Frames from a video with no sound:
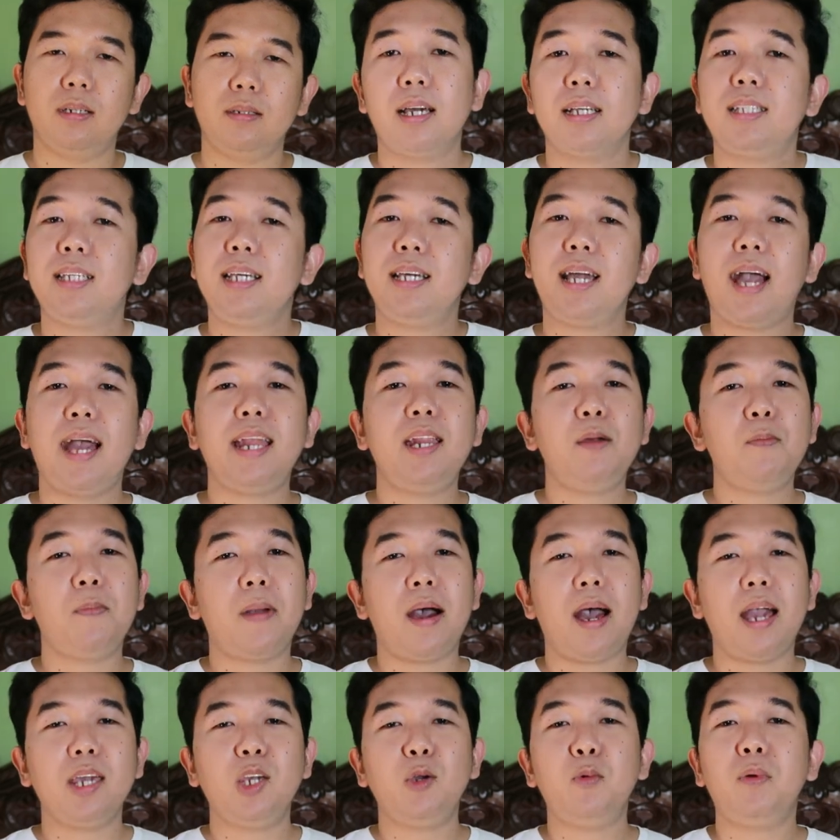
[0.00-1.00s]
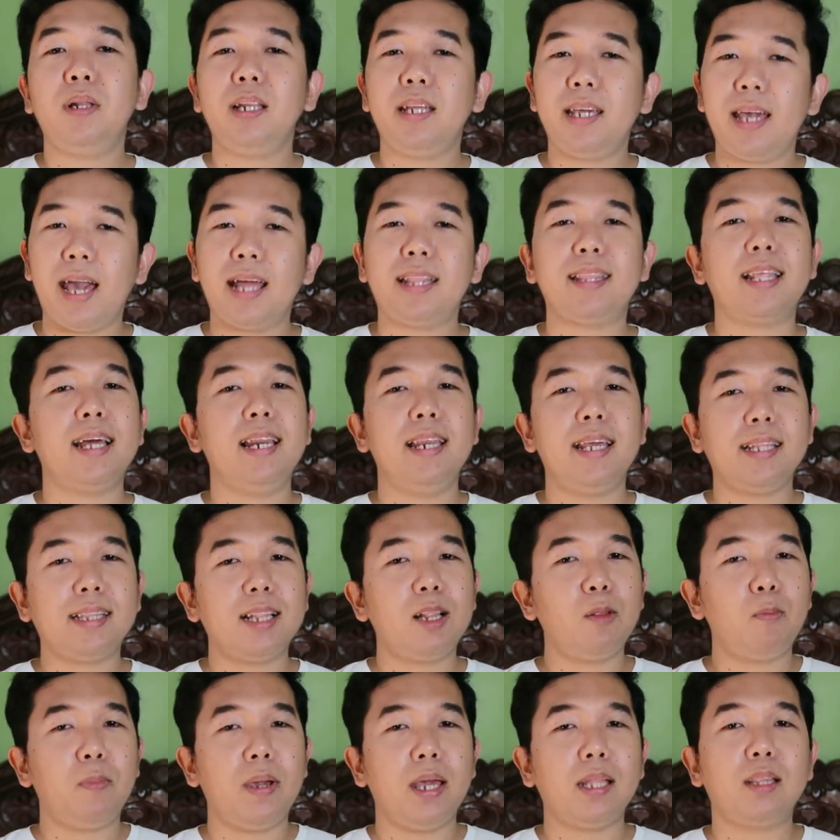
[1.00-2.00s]
Kasi nga, diba, you will get a
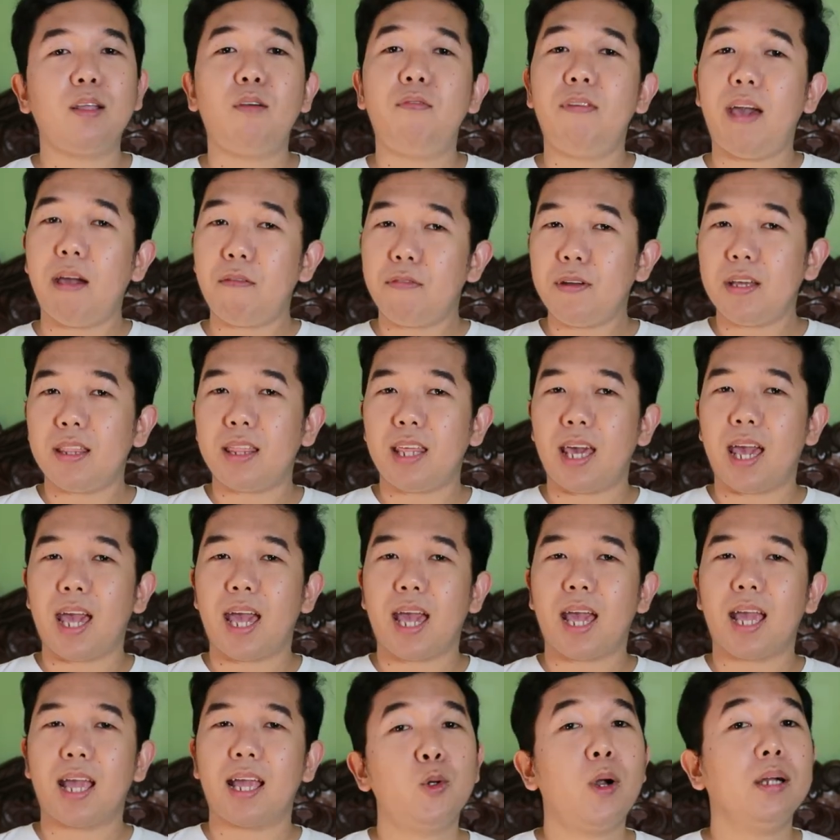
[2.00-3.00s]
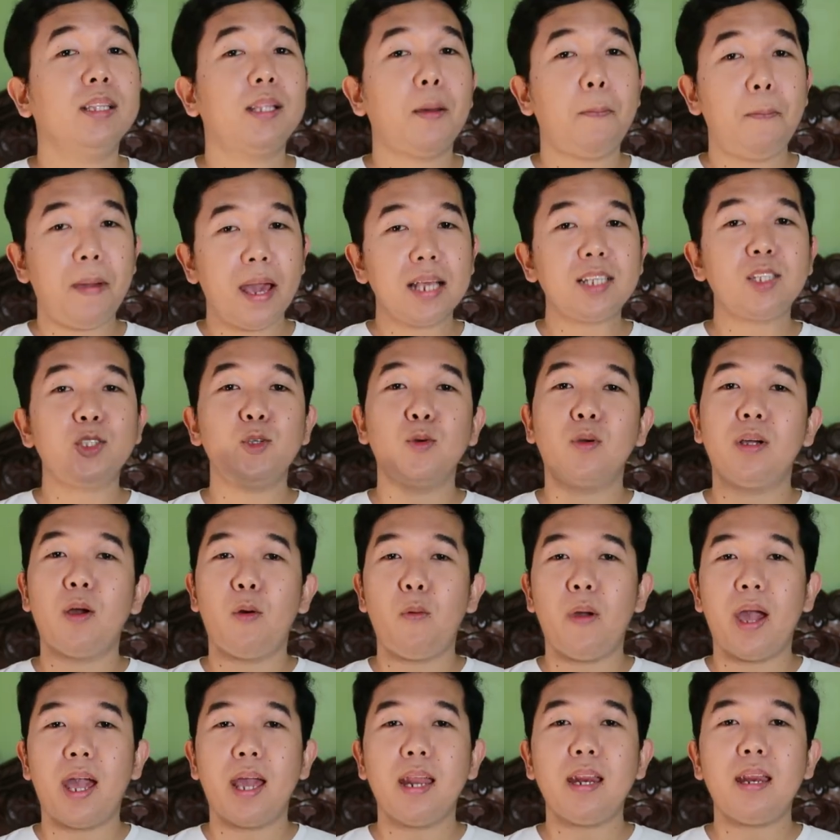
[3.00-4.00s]
little bit of everything. So ang the best nyong
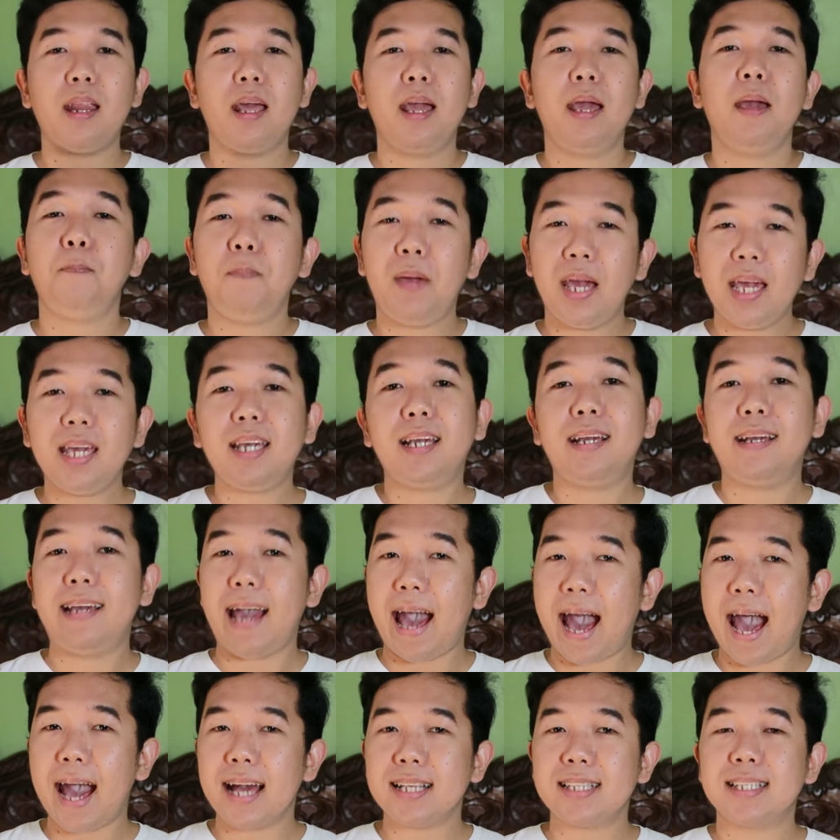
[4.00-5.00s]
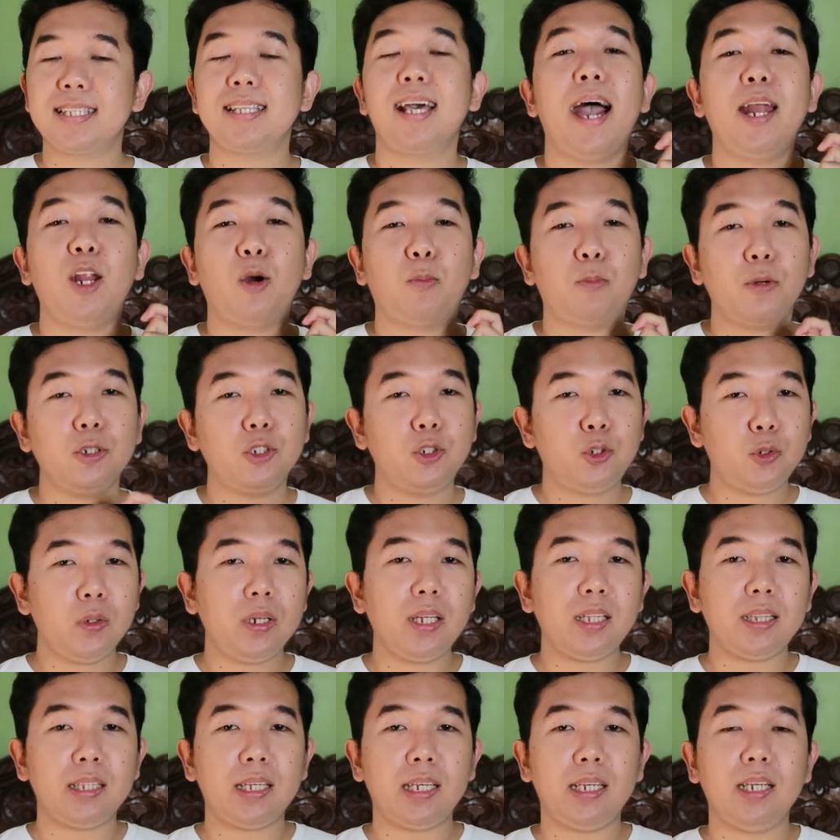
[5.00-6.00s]
gawin, make GAS an
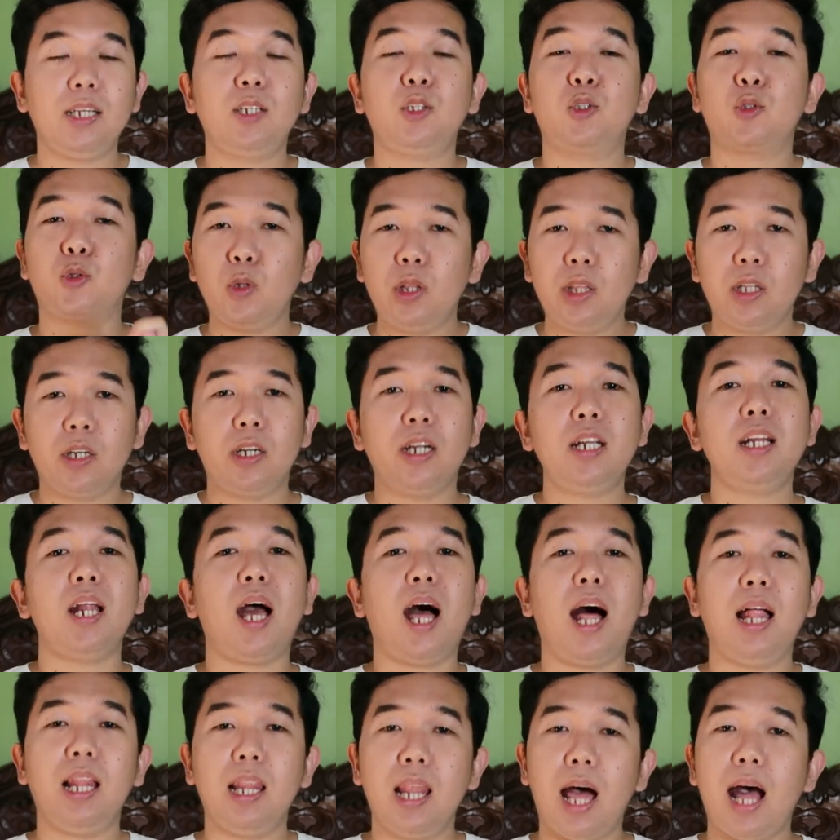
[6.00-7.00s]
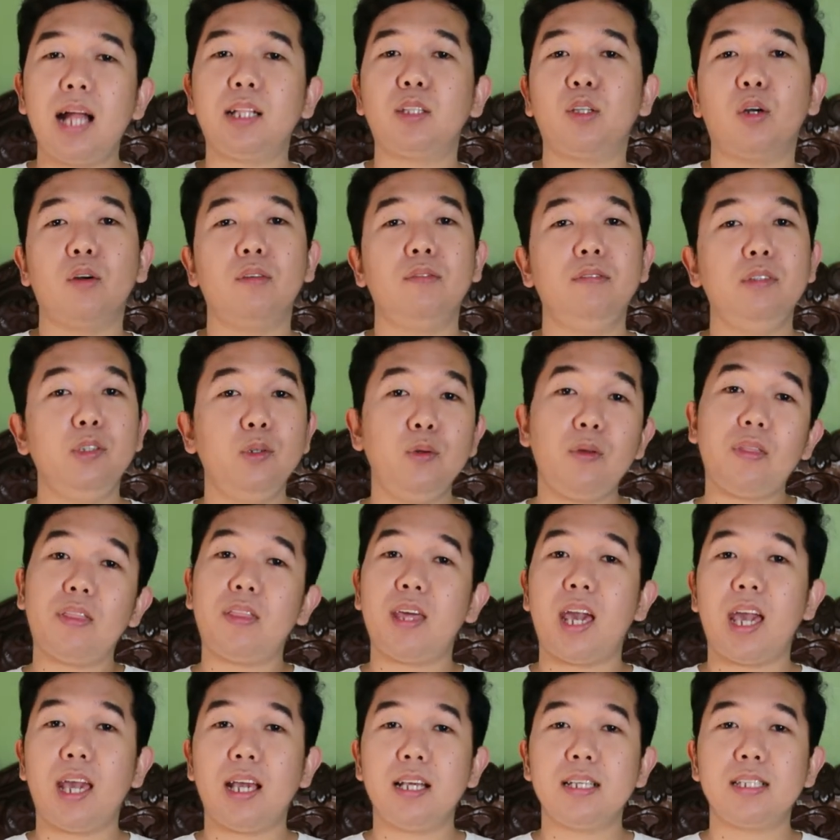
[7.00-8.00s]
opportunity to learn a lot of new
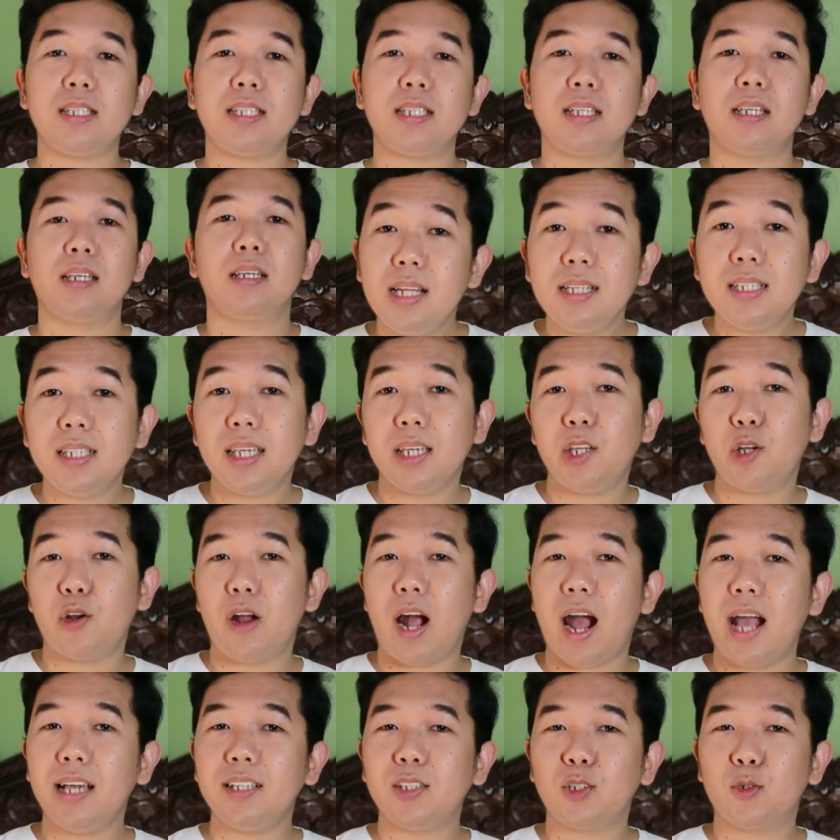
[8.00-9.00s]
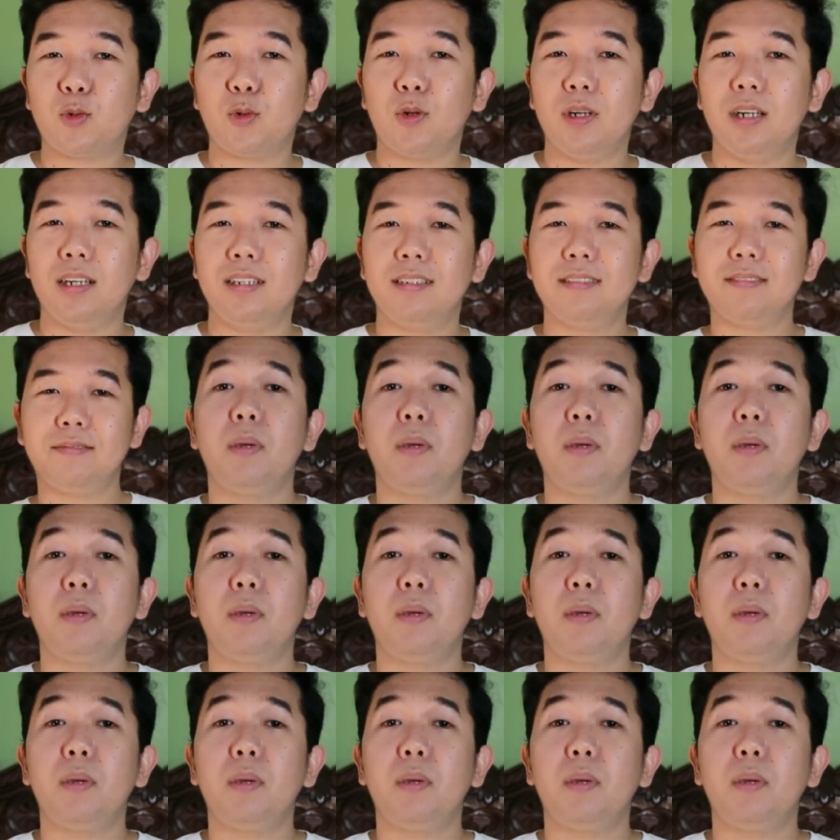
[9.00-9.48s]
things in senior high school.